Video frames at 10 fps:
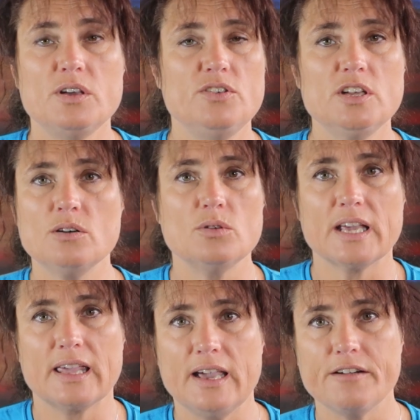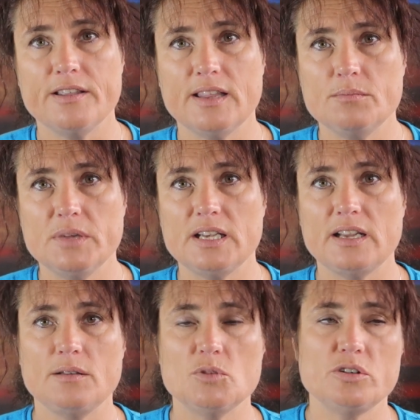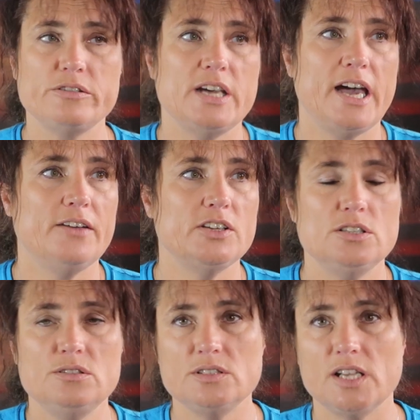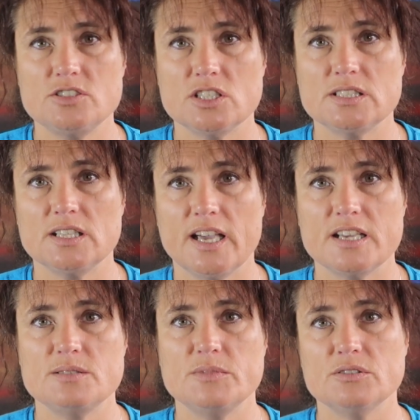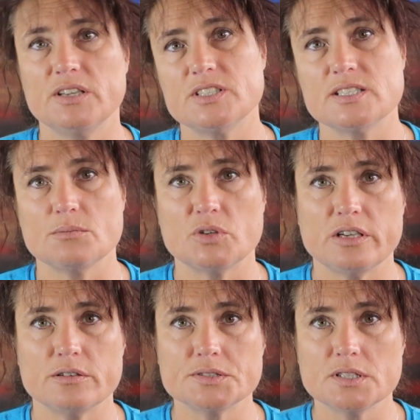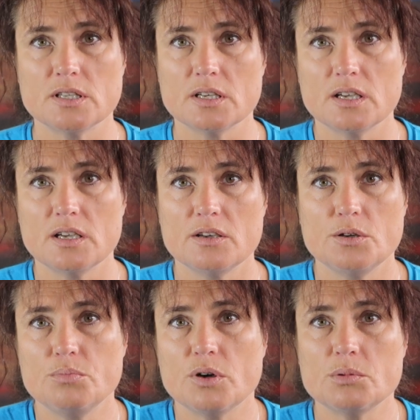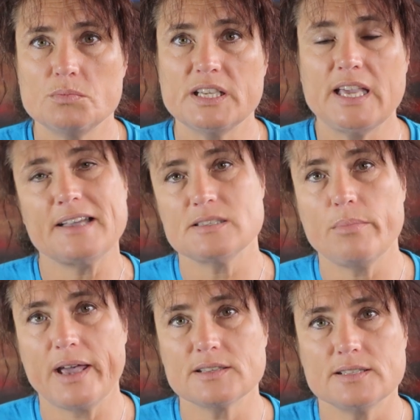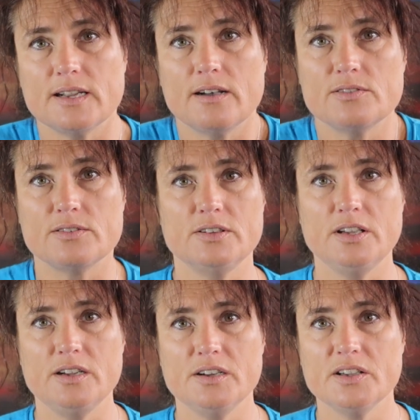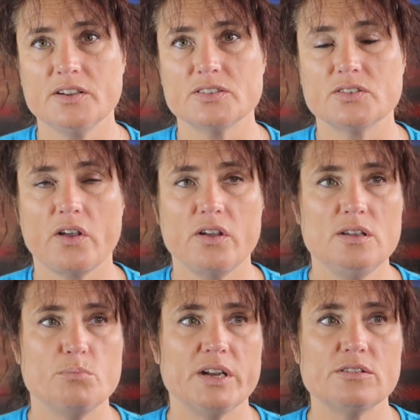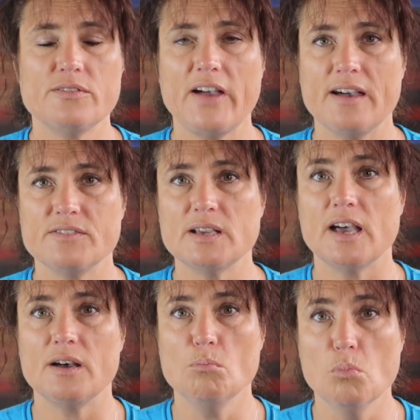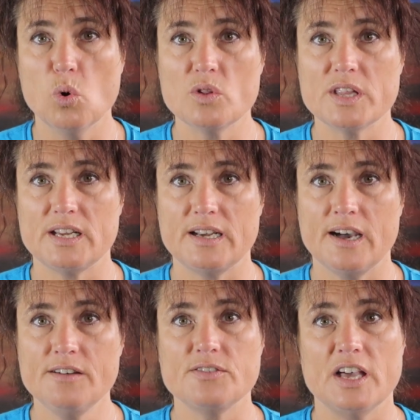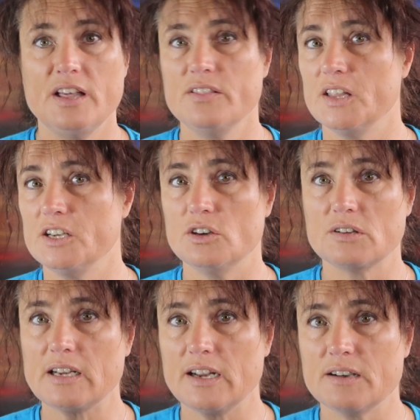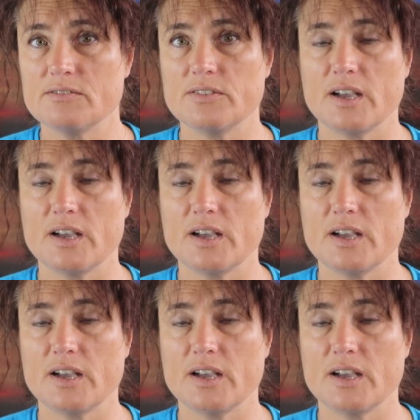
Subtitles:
if you don't want to carry that meal anymore and you haven't used that just in case meal, give it to somebody else who probably hasn't packed enough, you know. So you're better off having more than enough than not enough.